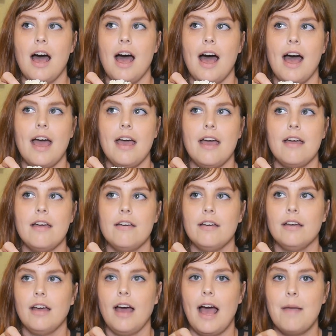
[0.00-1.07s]

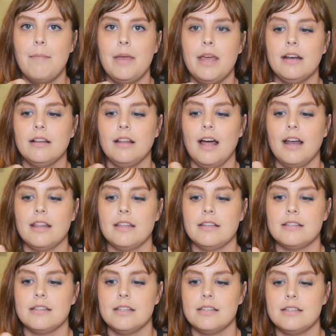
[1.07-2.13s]
I made a lot of
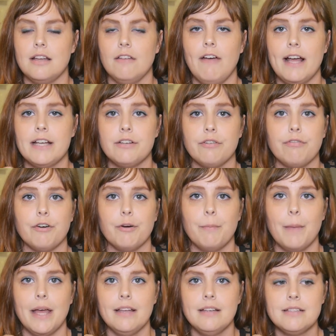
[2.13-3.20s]
this stuff had to
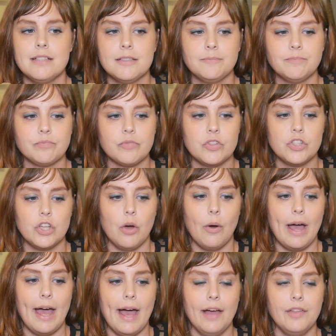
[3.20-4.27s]
ferment, so
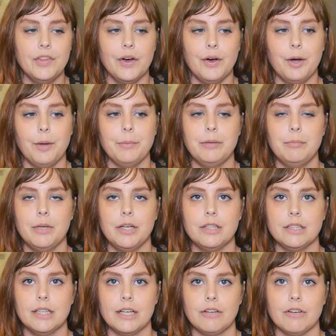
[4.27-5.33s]
I had the almond
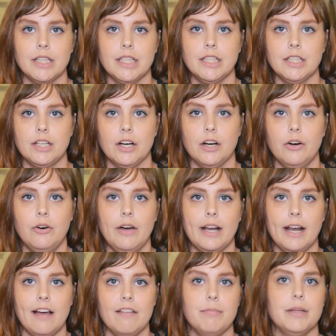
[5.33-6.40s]
milk like ready to go,
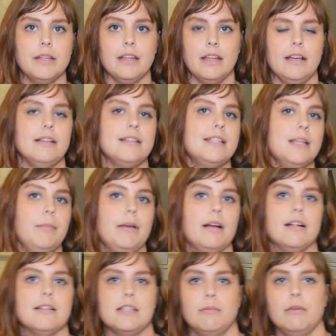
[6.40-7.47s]
and I've been like
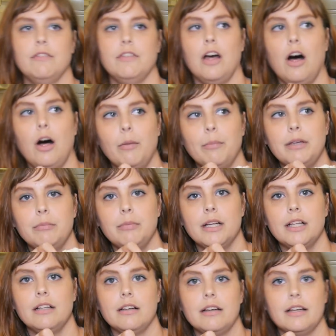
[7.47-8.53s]
sipping on some of the almond
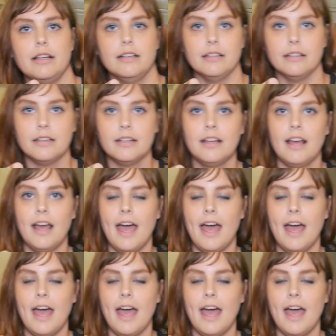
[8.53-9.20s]
milk and